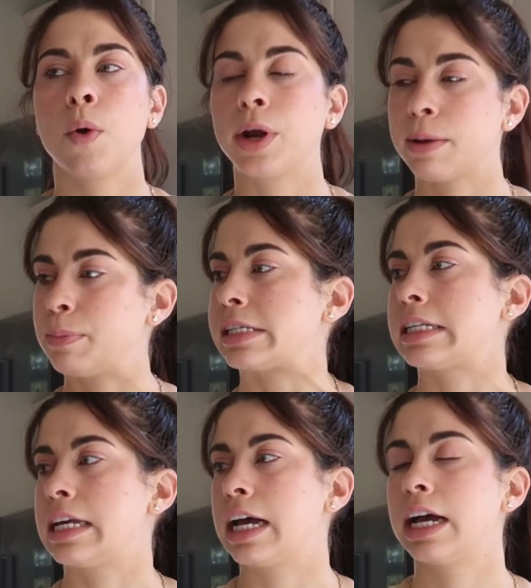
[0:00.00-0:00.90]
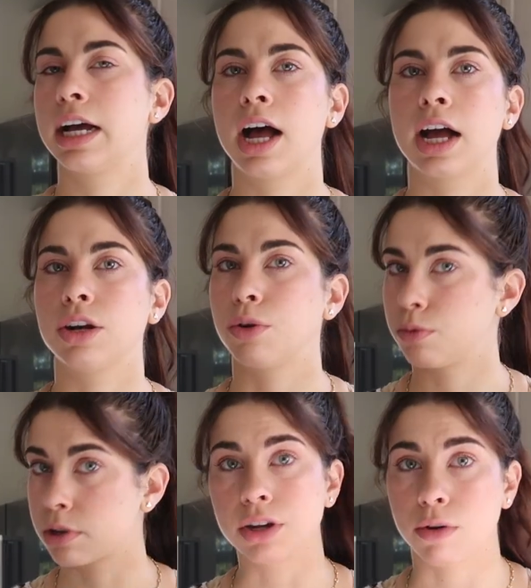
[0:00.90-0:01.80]
When I'm busy, I
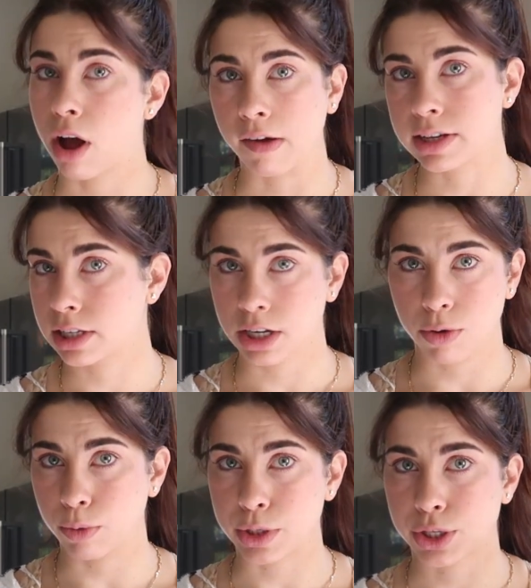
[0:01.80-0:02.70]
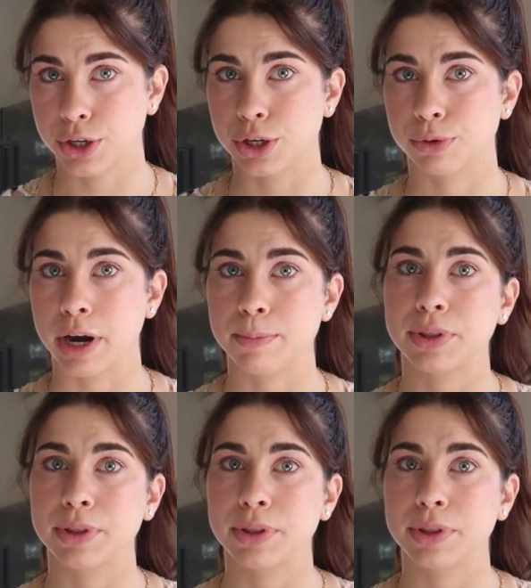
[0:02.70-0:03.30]
don't, you know, obviously no one wants to cook, right?